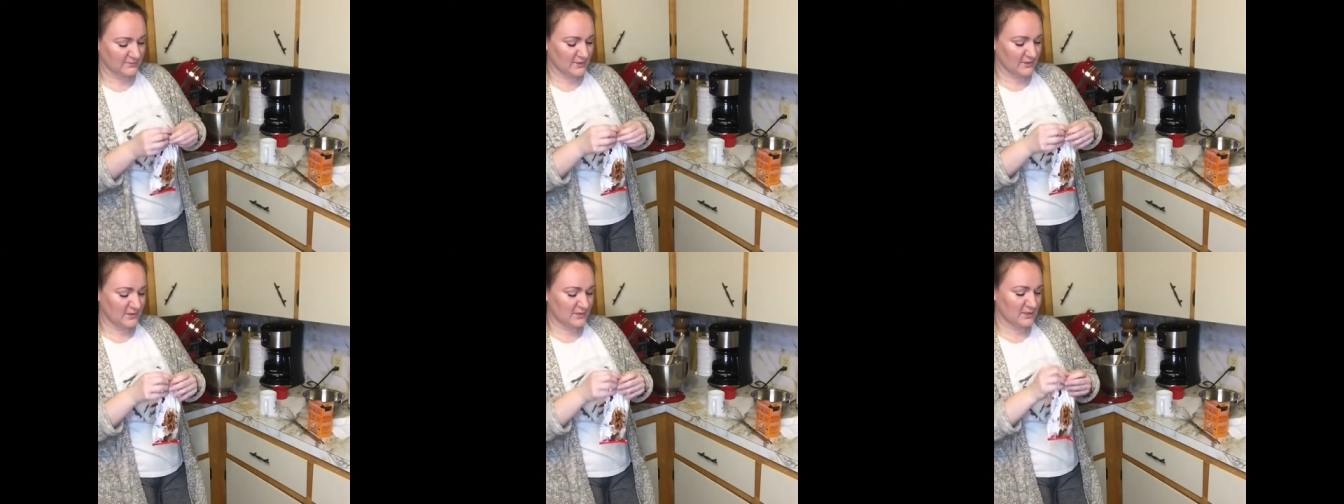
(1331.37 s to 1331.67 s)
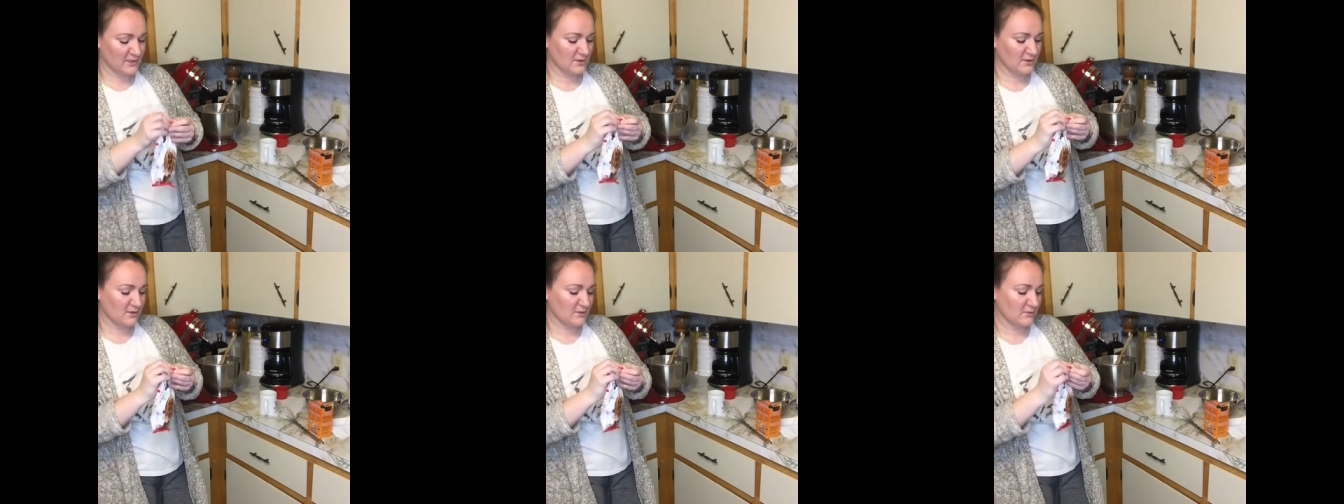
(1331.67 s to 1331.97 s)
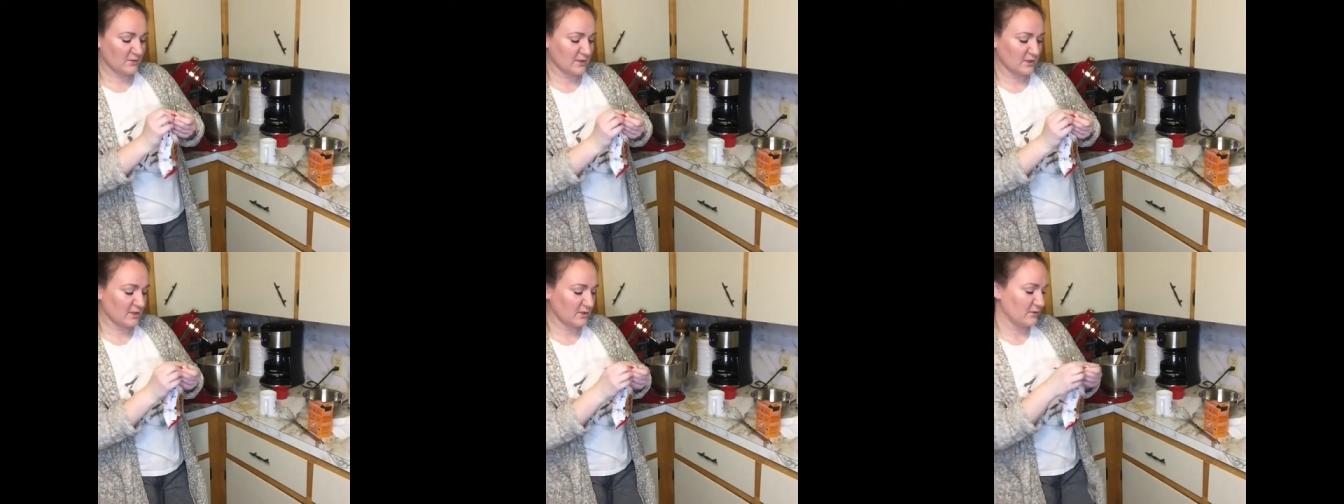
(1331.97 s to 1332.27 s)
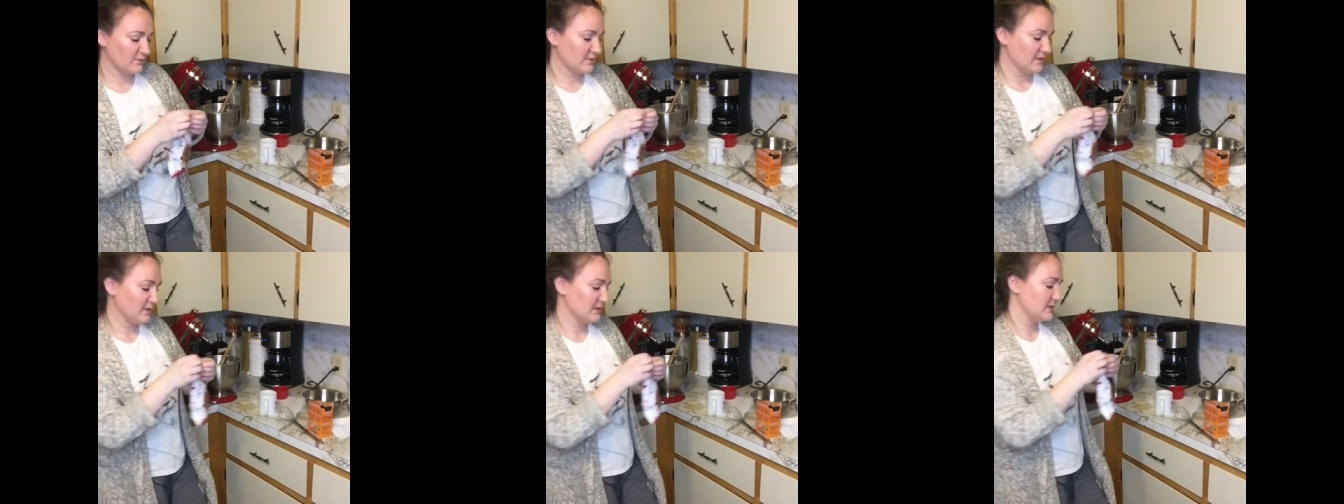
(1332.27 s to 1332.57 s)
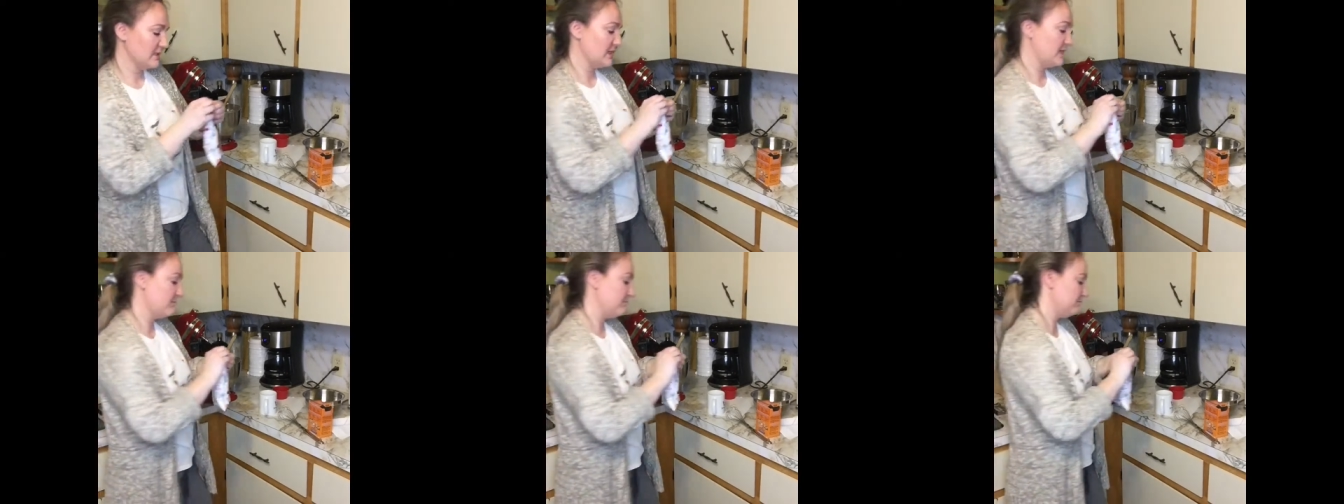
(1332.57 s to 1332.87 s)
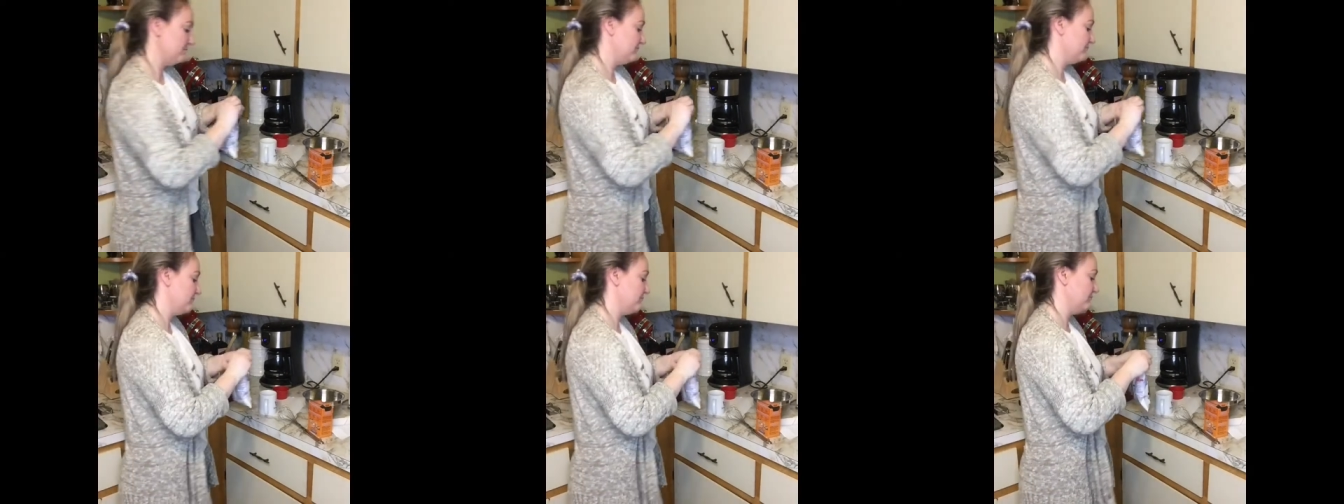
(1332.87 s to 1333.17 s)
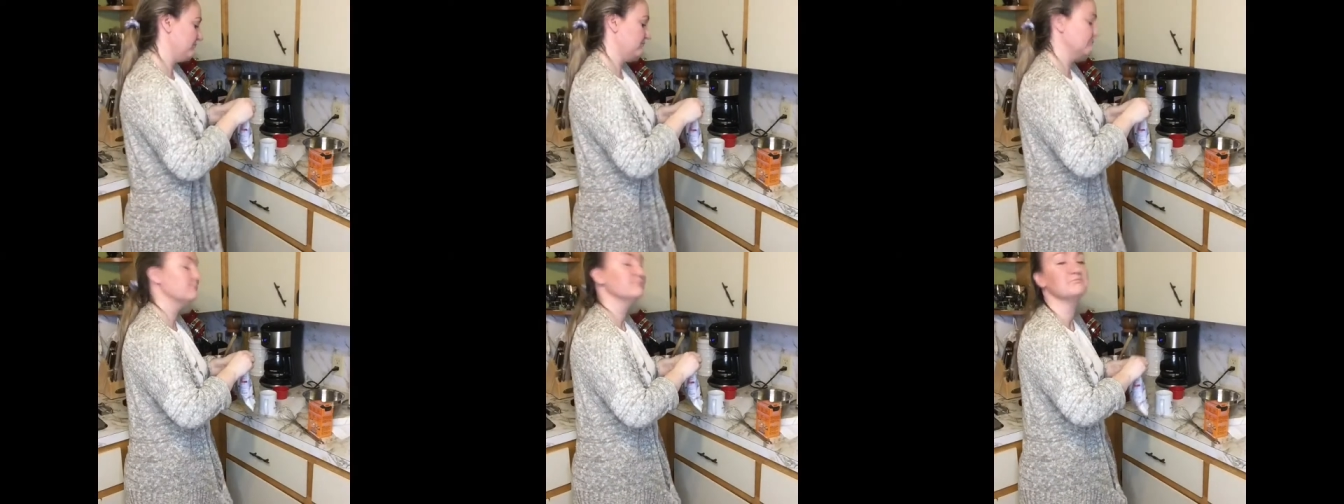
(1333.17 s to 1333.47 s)
So we're gonna open this up,
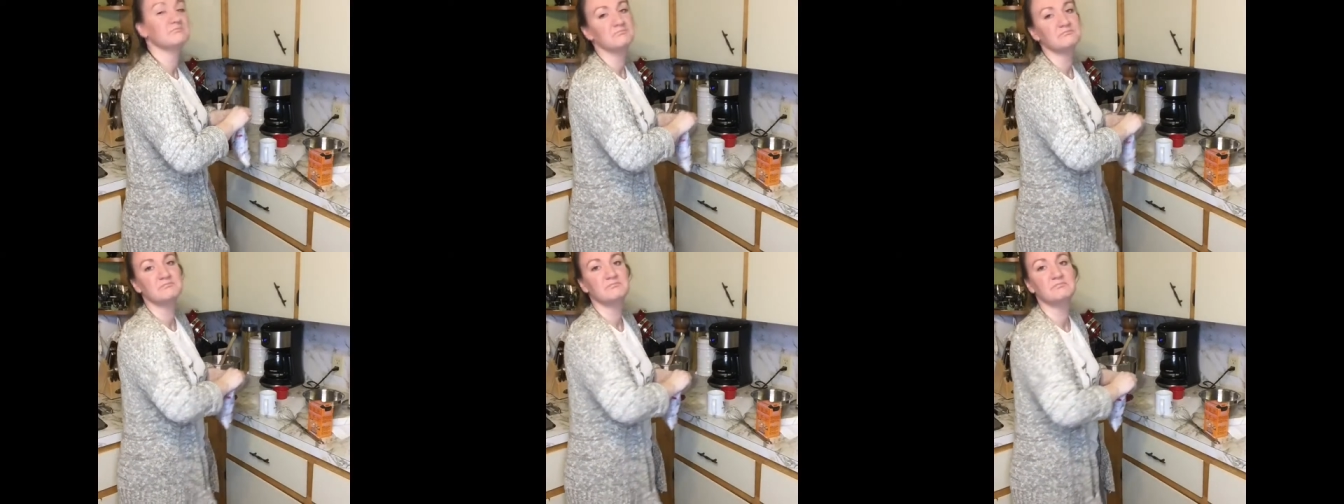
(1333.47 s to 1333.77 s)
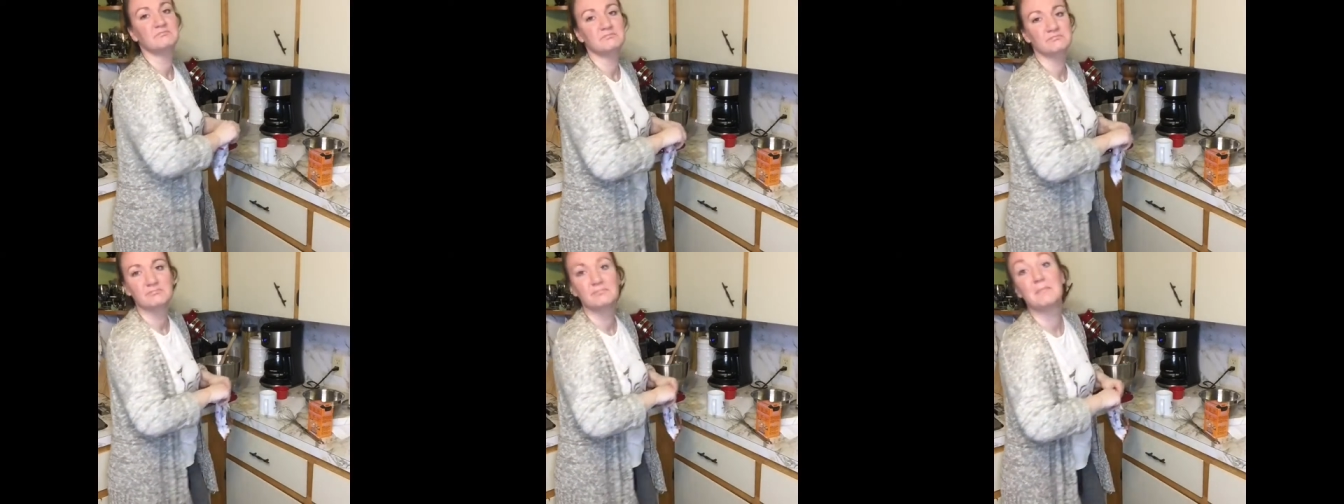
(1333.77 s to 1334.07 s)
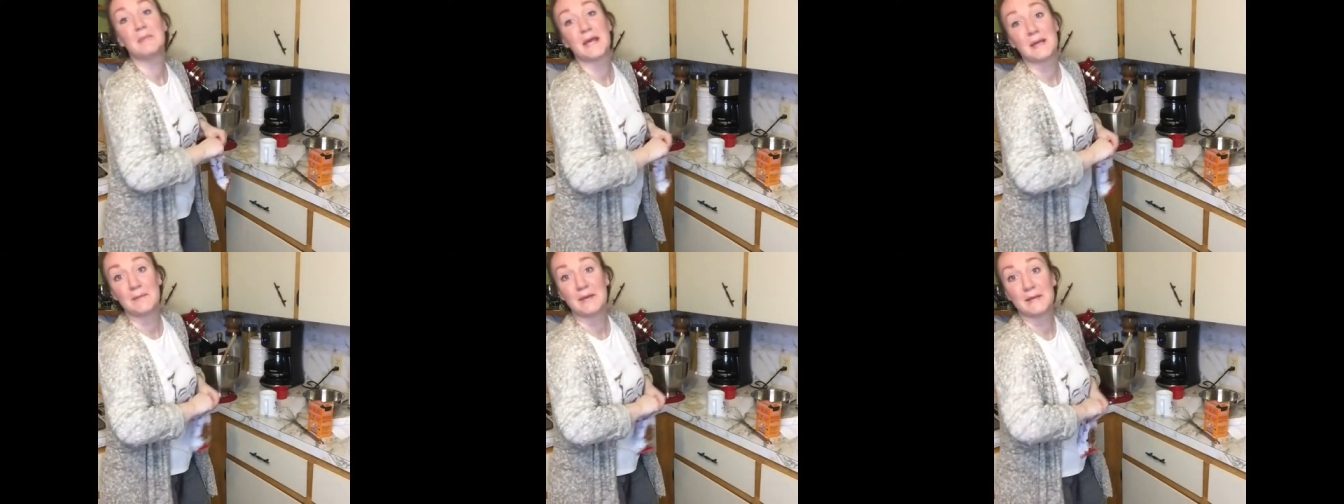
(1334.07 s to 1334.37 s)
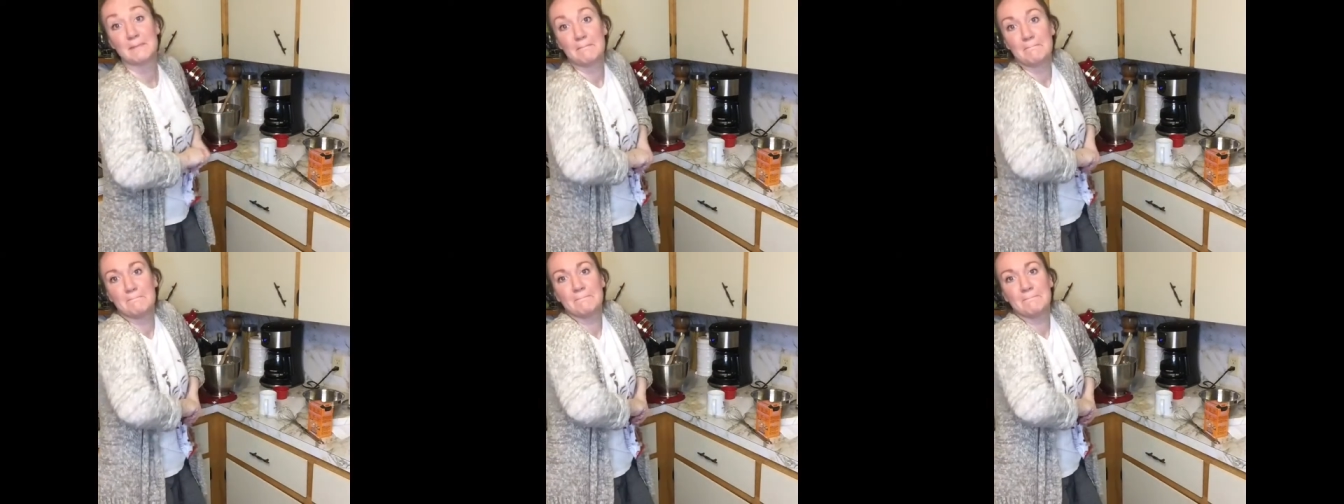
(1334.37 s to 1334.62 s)
maybe.